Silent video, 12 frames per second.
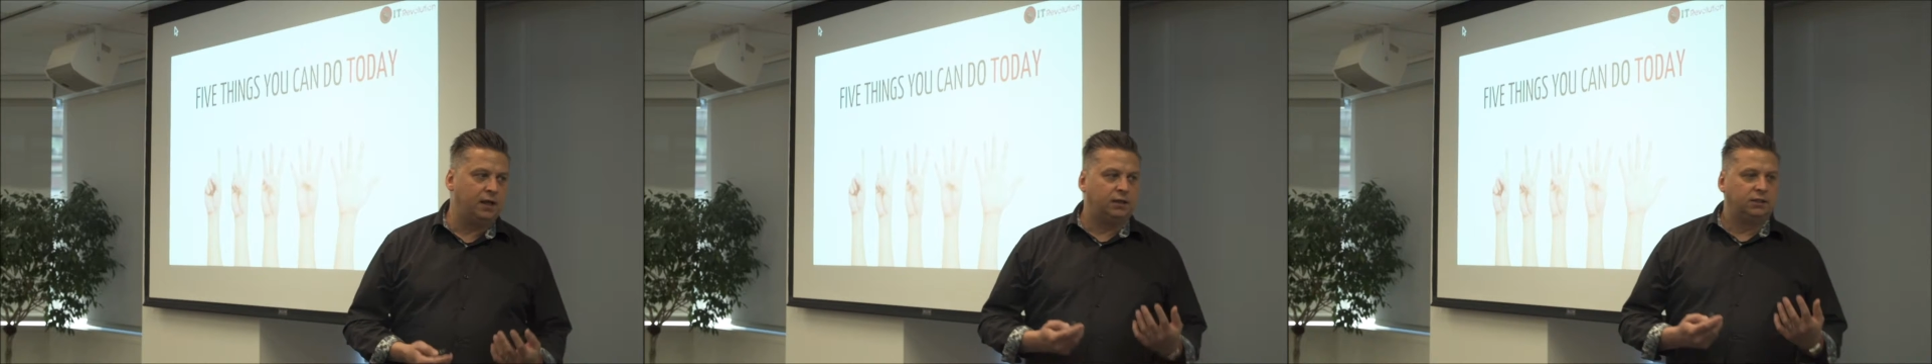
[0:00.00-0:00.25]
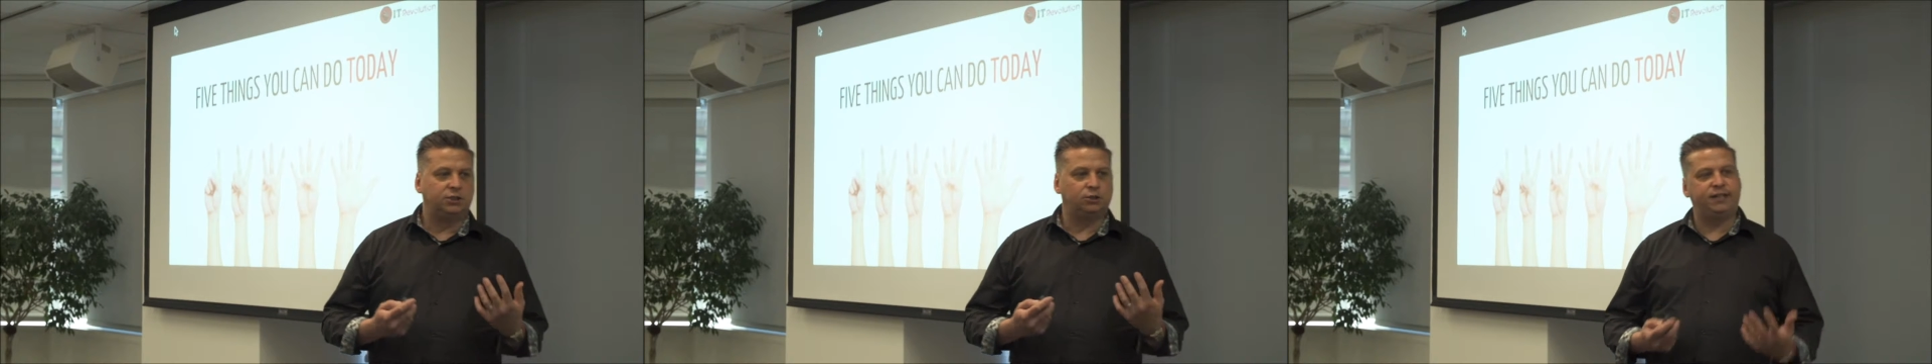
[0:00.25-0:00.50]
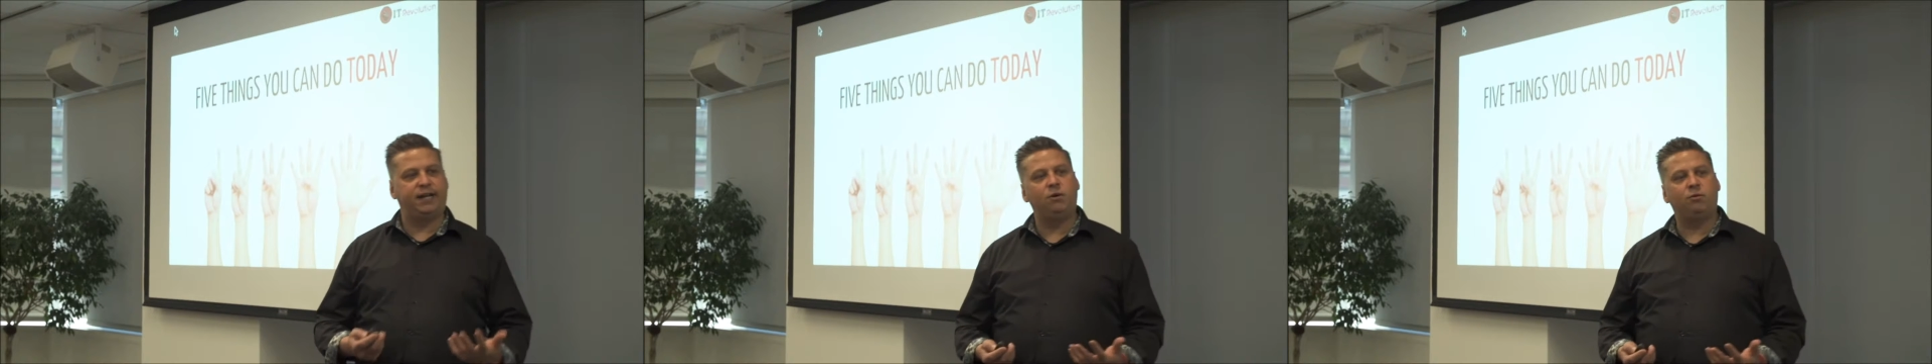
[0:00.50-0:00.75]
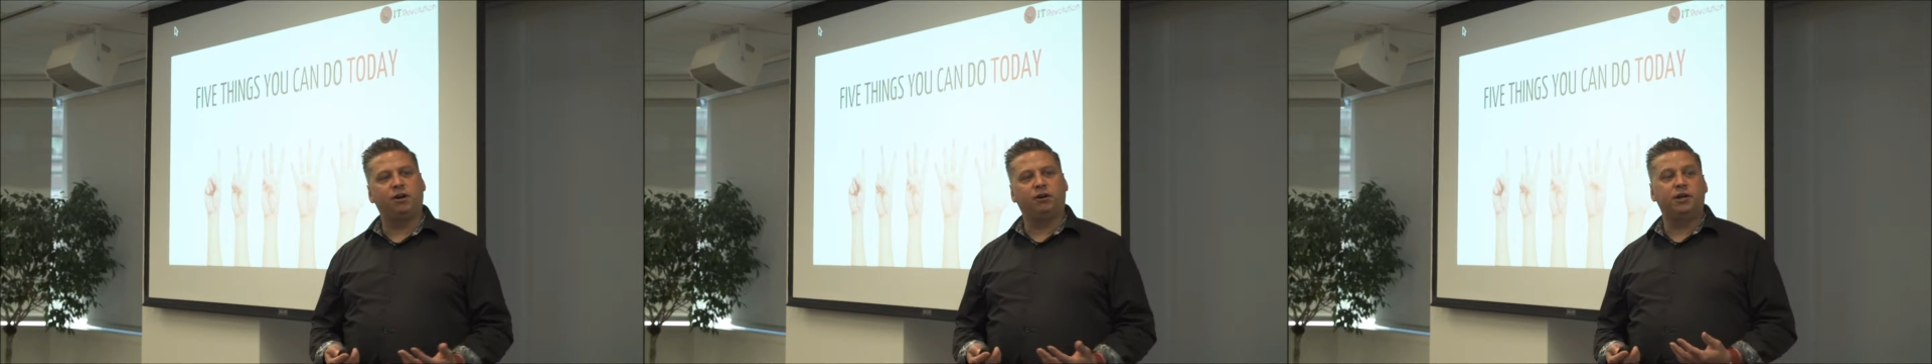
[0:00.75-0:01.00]
So today we're
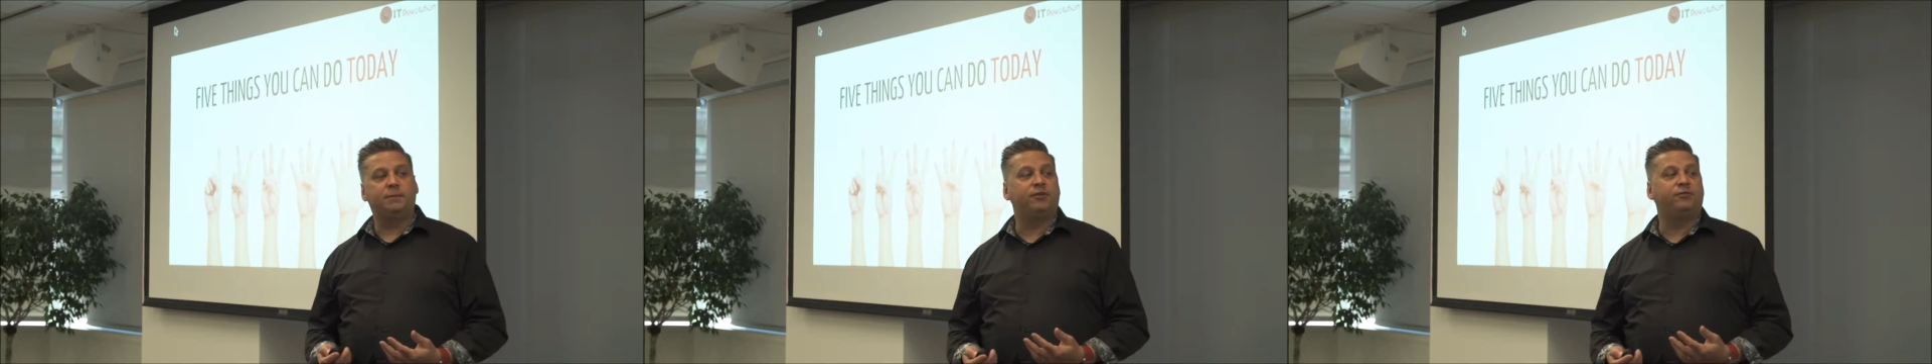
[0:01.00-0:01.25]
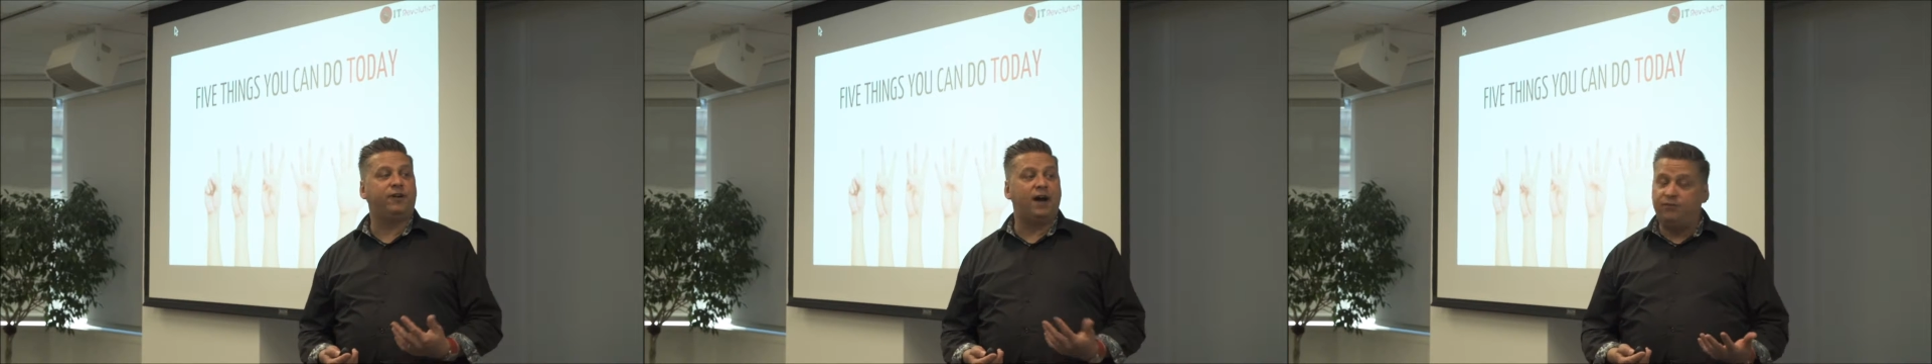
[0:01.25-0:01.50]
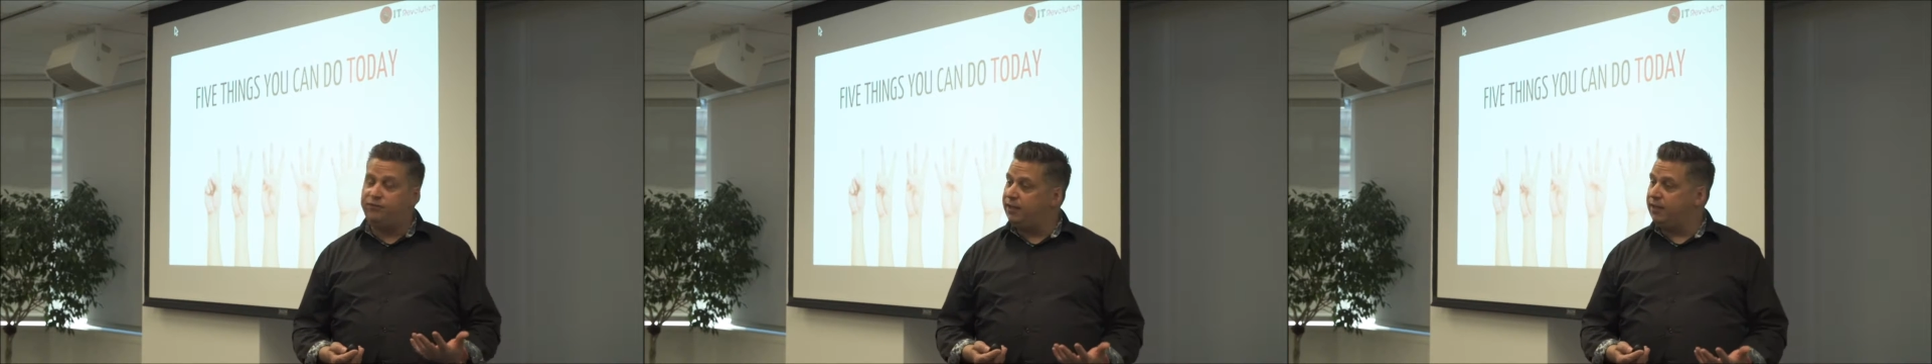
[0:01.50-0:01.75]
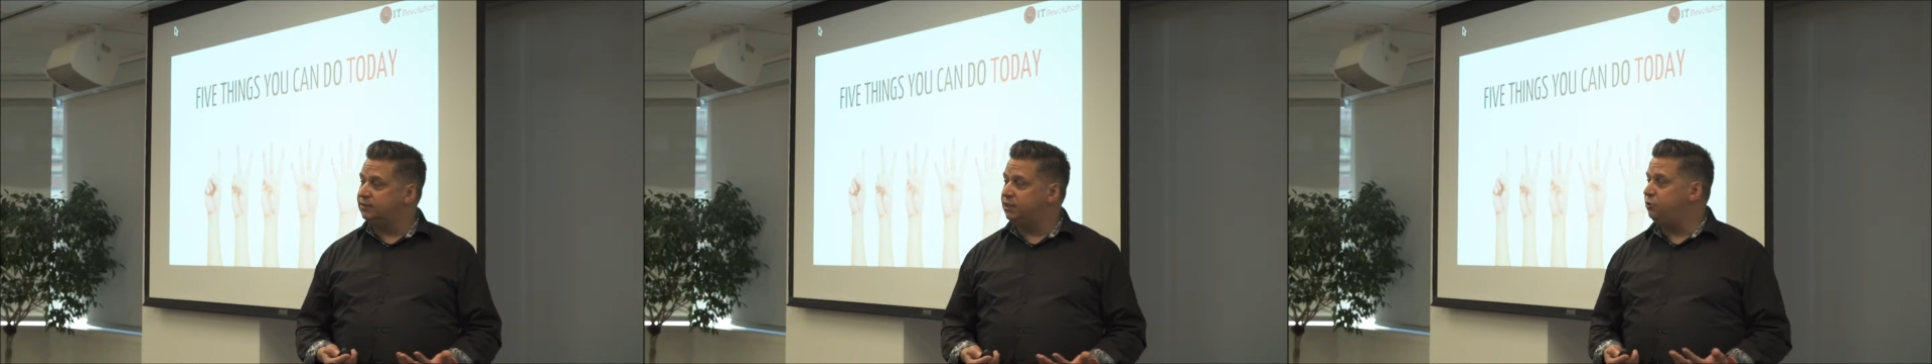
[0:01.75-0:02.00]
going to learn about 5
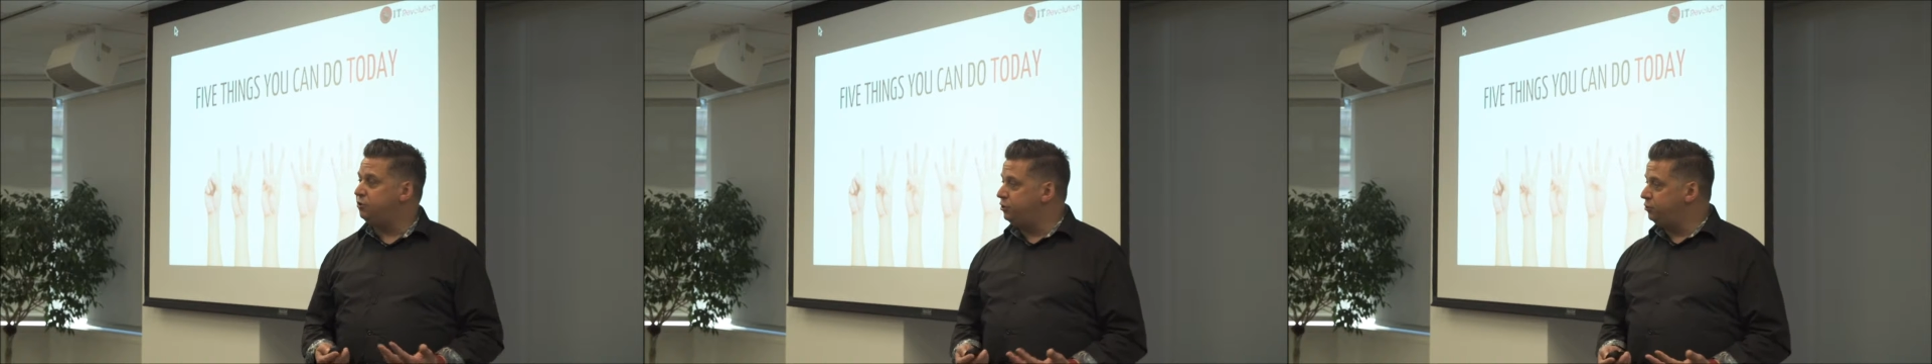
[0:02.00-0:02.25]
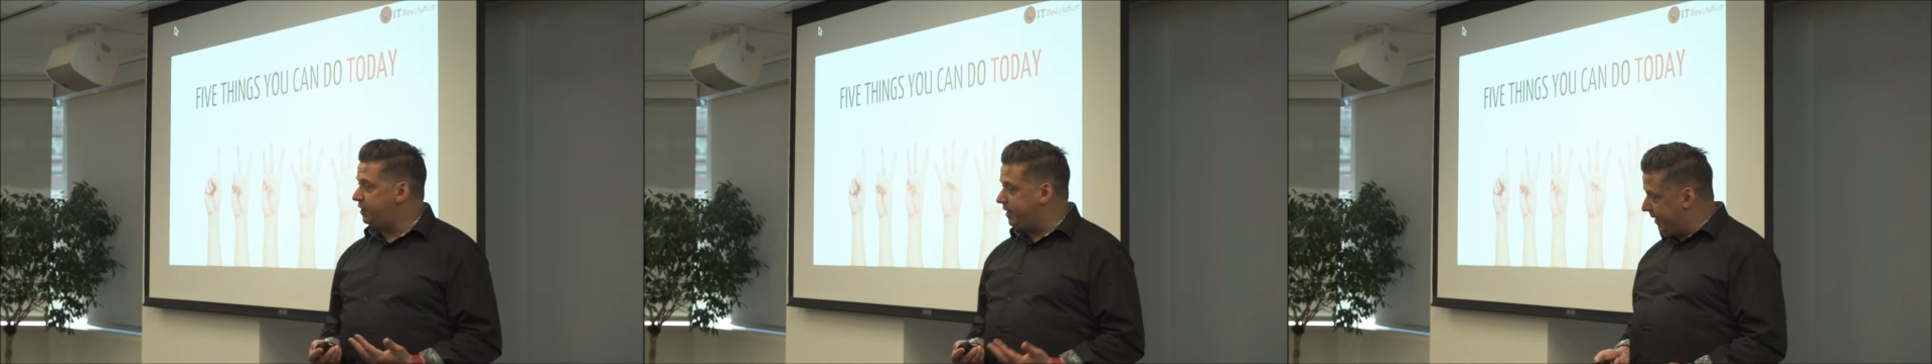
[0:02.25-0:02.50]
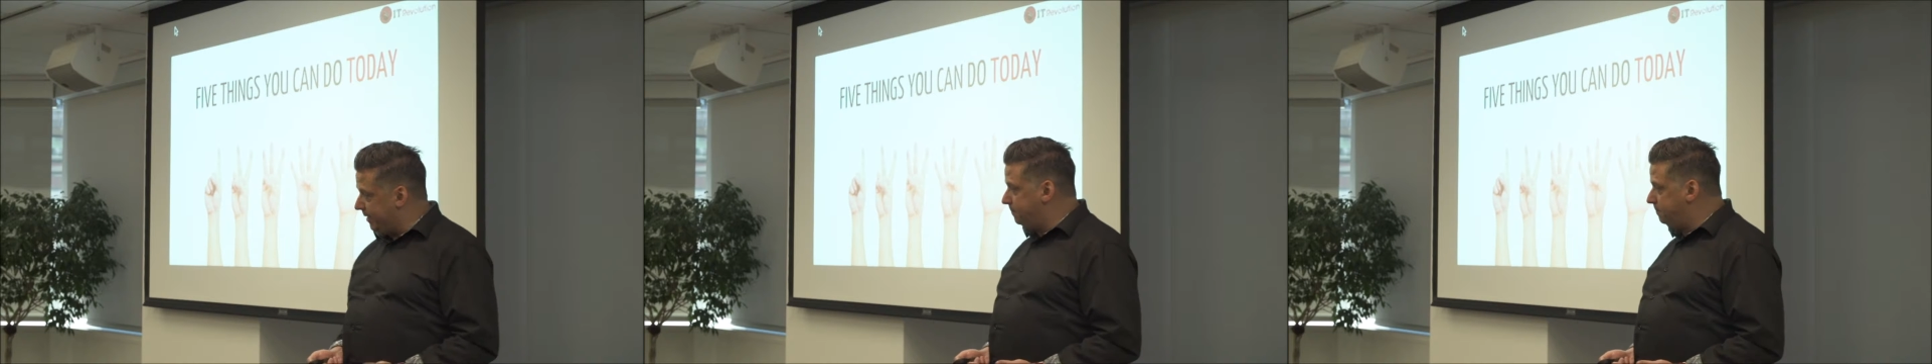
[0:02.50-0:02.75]
things that you can do today